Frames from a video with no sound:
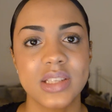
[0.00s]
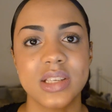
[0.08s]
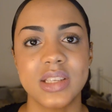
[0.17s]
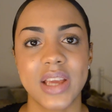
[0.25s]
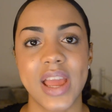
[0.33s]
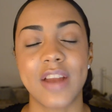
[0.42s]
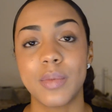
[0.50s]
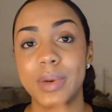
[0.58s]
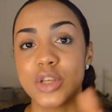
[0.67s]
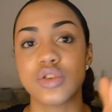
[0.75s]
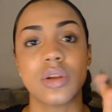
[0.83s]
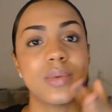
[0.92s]
because again,
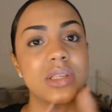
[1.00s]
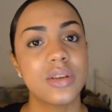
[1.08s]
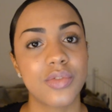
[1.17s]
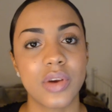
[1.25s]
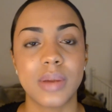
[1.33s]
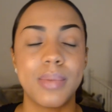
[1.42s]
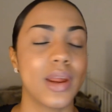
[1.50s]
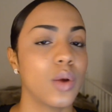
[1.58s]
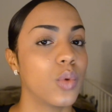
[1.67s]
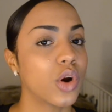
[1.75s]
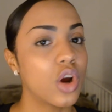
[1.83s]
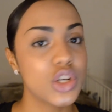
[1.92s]
everybody's going to be different depending
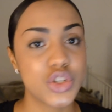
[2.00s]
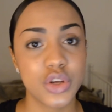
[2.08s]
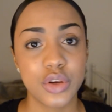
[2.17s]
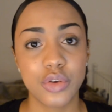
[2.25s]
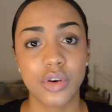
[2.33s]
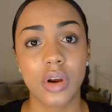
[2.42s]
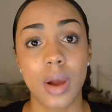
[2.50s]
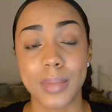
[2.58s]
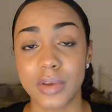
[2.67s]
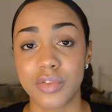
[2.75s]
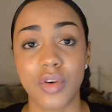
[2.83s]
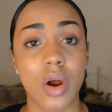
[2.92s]
on what country you're
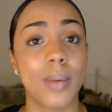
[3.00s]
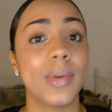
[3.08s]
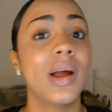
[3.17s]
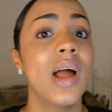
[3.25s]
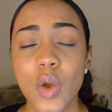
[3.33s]
coming from,